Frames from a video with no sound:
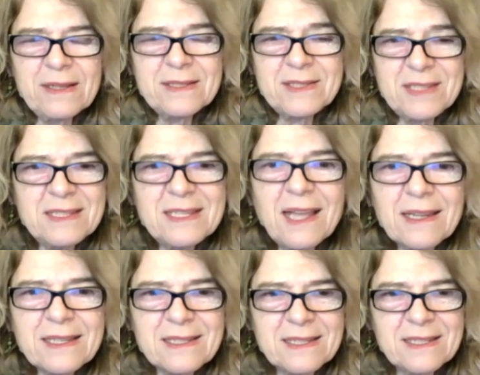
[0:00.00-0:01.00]
sit
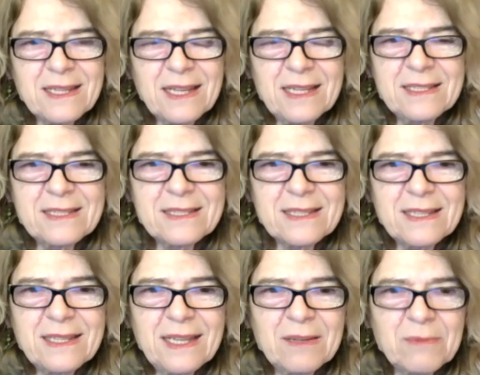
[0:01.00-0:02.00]
tight
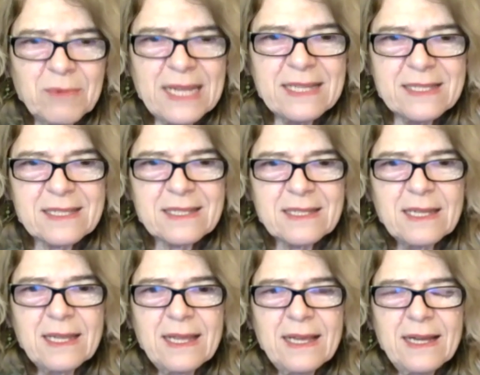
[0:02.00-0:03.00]
and wait.
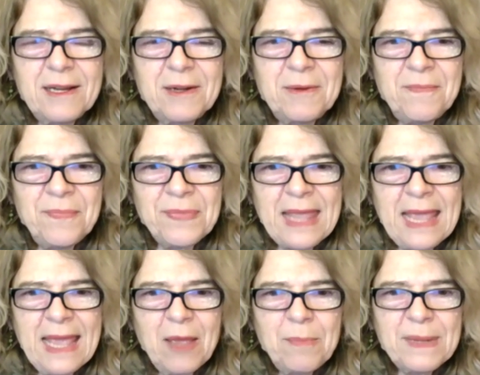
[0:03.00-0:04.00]

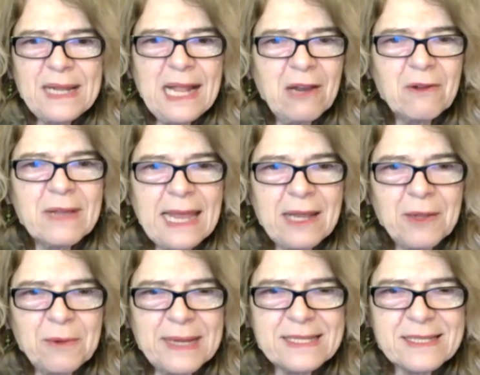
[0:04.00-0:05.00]
But how long can
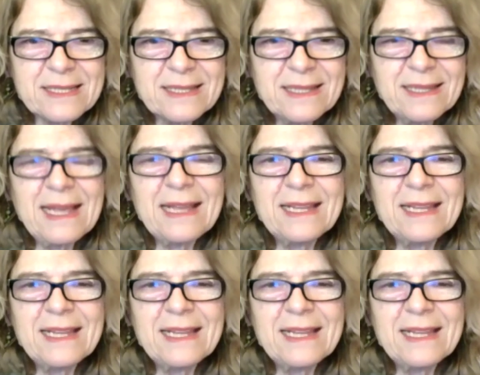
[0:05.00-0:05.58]
you wait? That